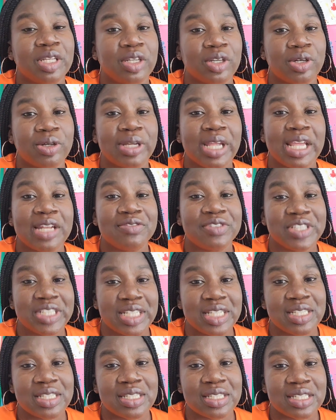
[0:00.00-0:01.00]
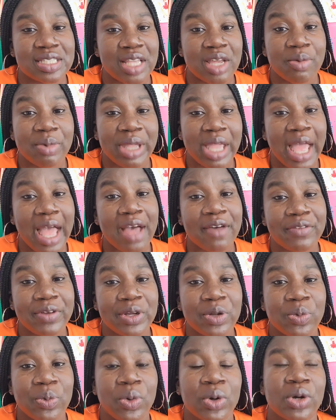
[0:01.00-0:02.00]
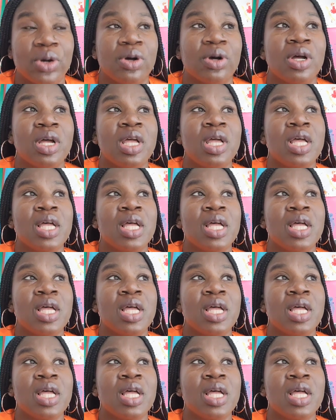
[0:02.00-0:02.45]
the creative geniuses that we have in the world,